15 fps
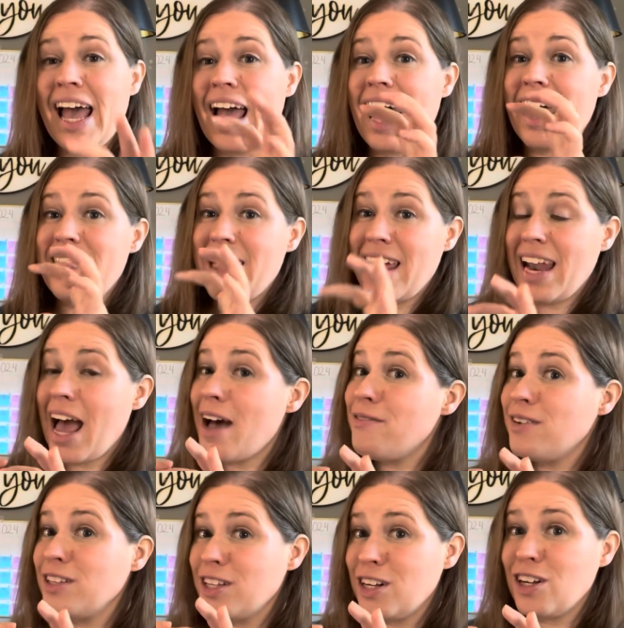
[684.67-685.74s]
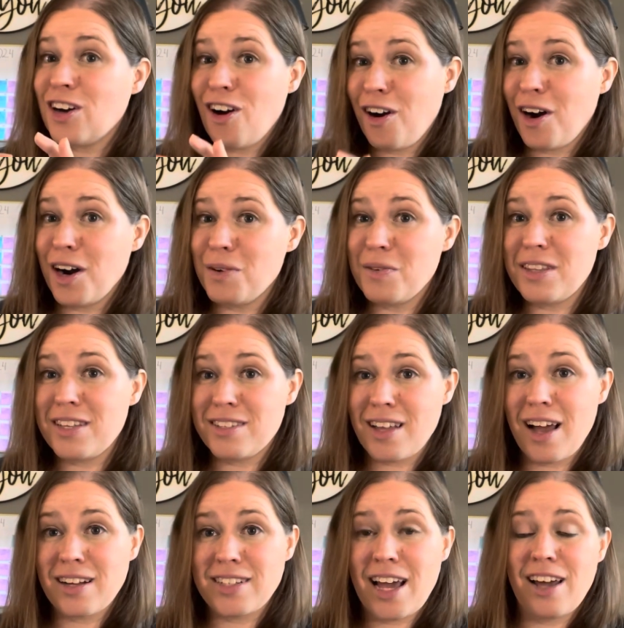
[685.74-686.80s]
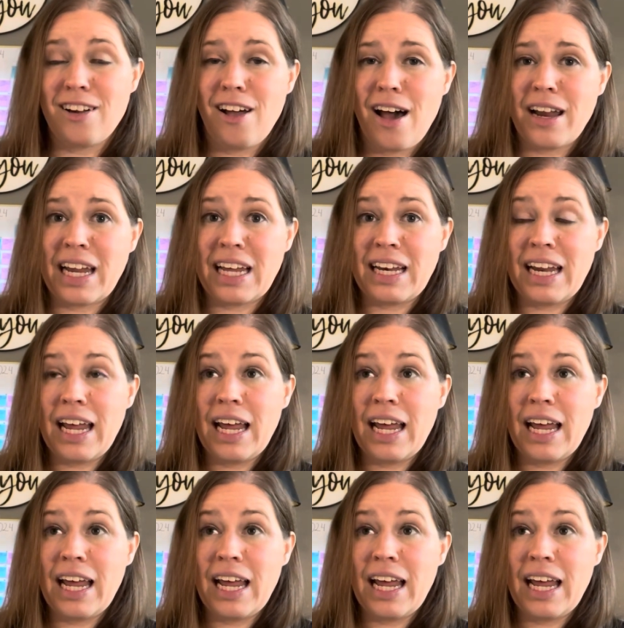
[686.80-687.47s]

and then have a little card with the song title on it.